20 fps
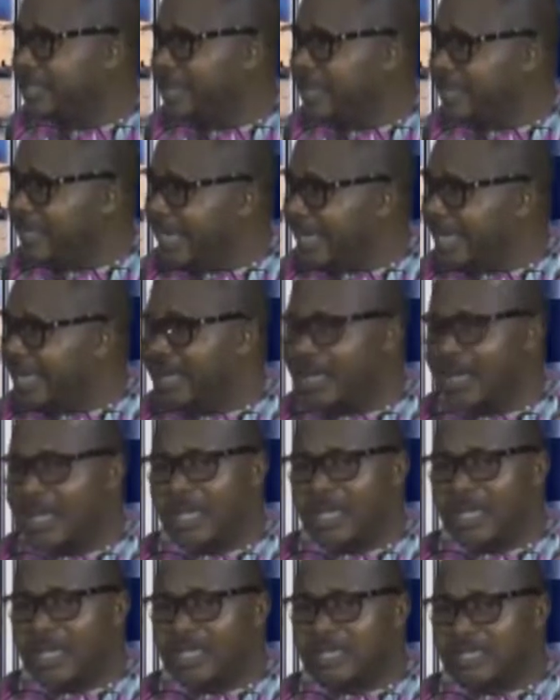Yeah,
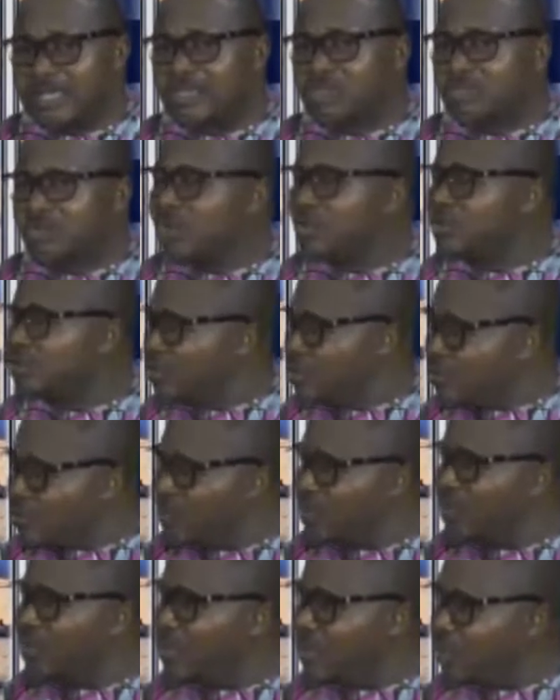this should also
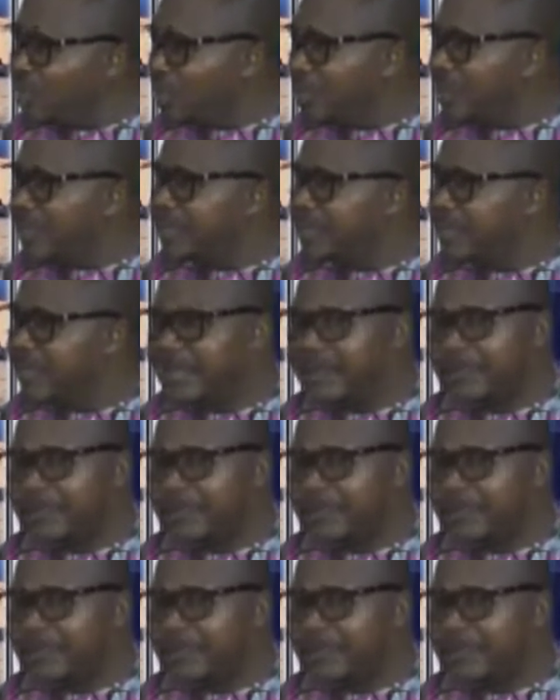go with